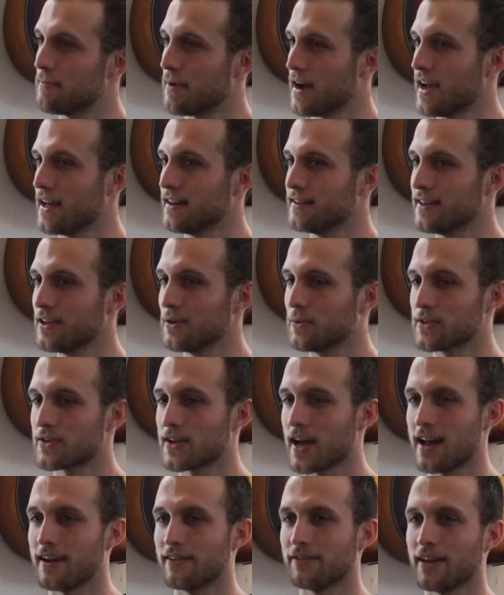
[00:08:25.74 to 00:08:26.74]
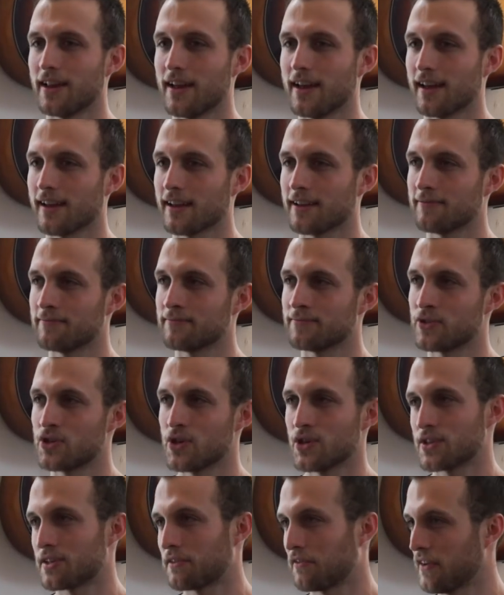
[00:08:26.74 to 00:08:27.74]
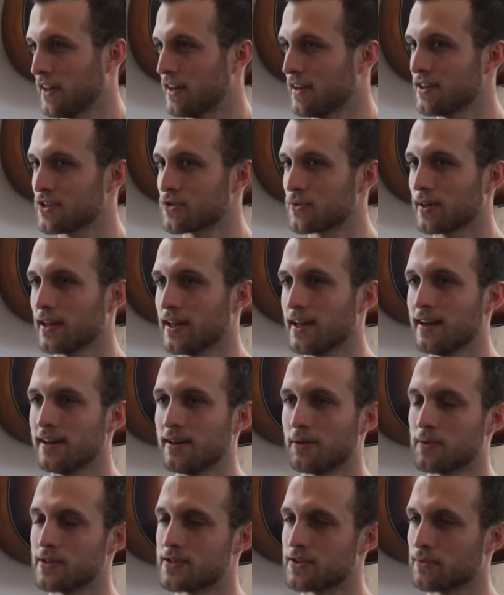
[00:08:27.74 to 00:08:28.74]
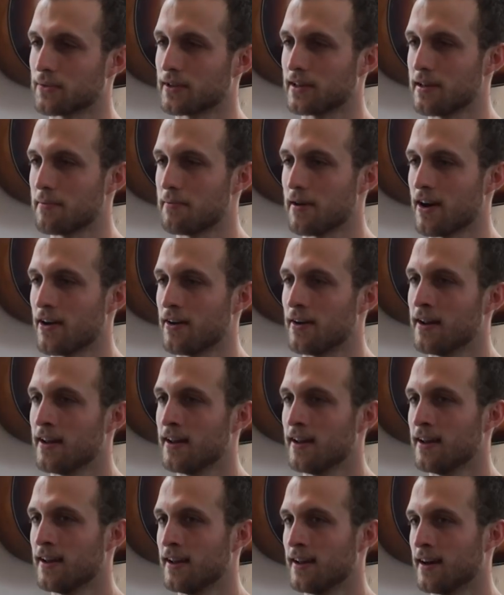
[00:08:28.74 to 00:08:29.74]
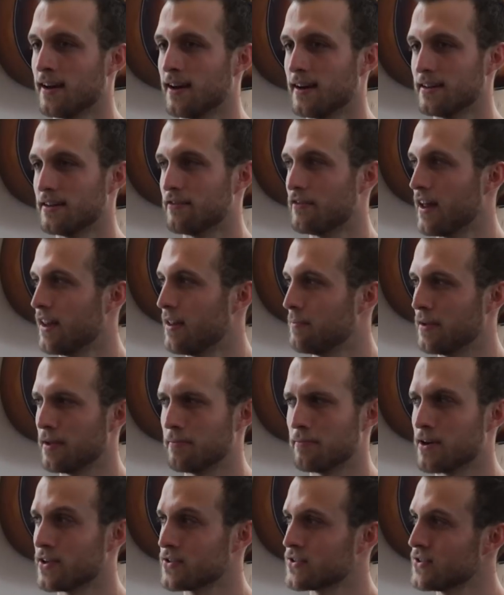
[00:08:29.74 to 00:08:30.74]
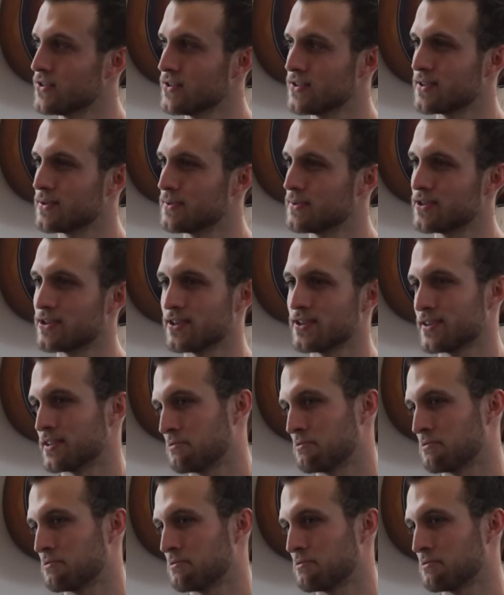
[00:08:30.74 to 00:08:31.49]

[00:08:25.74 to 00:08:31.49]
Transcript: idea was kind of like just fitness-related. It wasn't really about developing muscles. It was just,